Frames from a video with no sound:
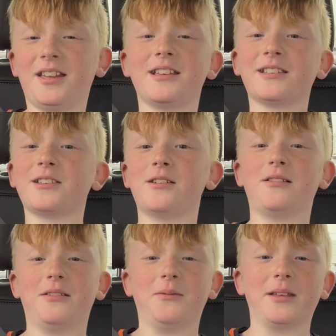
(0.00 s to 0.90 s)
So
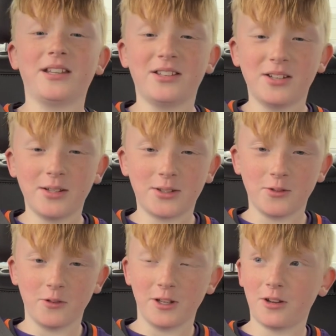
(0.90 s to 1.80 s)
I'm making a new
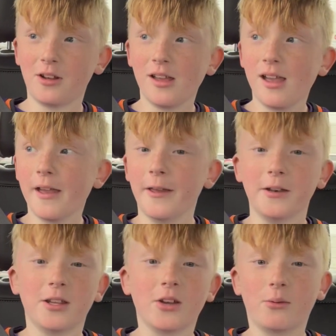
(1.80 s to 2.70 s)
YouTube video, and
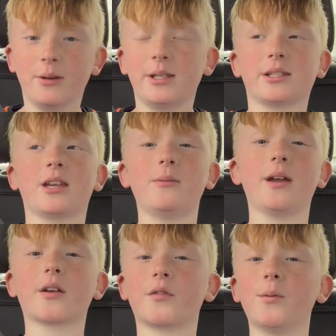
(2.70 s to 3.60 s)
we just came
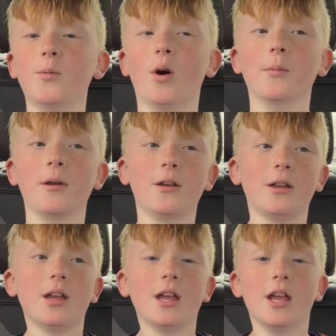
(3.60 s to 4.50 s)
back from Walmart,
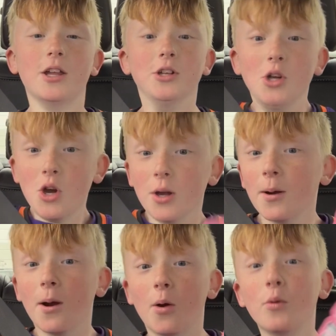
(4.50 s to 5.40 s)
and
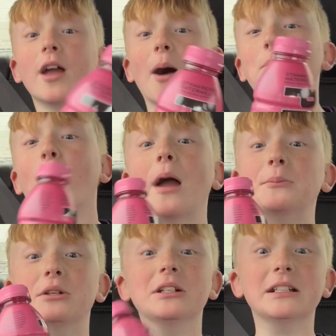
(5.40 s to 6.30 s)
we got Prime.
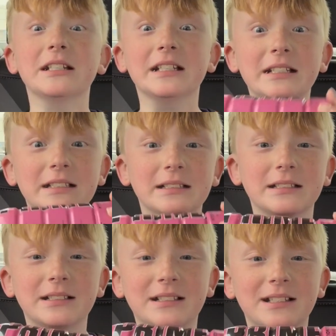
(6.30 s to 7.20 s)
Walmart's your
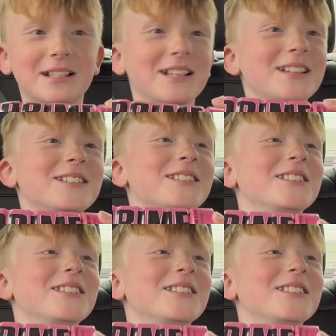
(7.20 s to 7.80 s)
favorite store ever.